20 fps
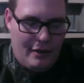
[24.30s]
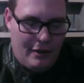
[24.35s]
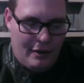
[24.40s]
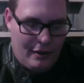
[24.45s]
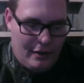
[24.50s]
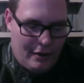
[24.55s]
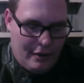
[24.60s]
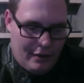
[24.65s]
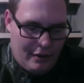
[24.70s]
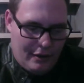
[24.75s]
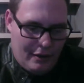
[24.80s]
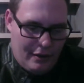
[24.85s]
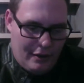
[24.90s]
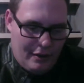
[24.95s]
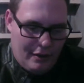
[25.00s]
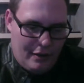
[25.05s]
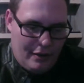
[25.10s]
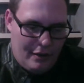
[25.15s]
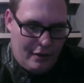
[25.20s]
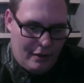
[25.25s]

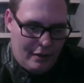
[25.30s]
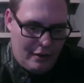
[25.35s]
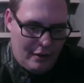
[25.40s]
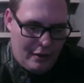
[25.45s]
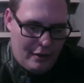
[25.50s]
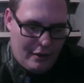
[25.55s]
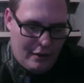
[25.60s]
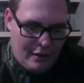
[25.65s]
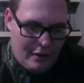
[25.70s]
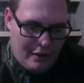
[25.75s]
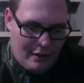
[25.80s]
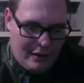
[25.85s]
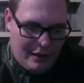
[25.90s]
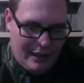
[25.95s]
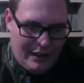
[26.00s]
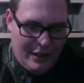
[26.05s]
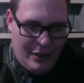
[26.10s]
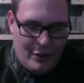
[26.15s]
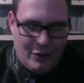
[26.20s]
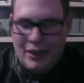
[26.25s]

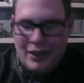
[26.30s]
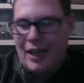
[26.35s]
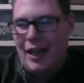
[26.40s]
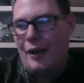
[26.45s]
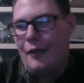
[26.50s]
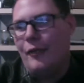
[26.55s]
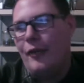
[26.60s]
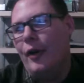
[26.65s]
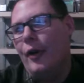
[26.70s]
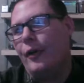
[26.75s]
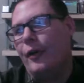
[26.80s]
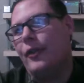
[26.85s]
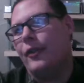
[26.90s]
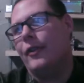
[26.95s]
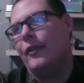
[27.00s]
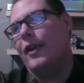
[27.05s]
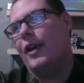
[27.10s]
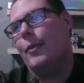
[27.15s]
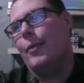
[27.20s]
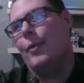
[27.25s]
I know a lot of folks are
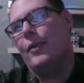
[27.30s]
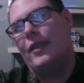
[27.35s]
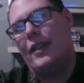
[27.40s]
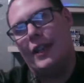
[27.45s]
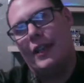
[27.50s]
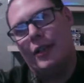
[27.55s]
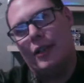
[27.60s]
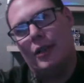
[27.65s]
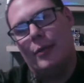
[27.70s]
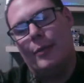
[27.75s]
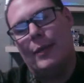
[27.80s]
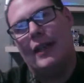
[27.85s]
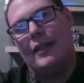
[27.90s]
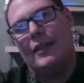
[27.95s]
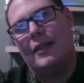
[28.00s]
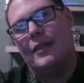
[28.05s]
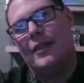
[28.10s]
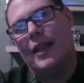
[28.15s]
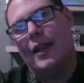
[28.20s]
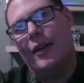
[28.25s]
very particular about their
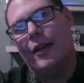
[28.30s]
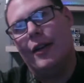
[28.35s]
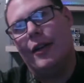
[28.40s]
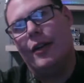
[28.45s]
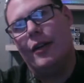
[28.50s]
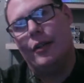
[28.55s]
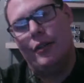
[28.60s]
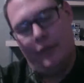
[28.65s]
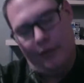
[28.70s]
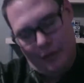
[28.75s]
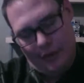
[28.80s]
tarot.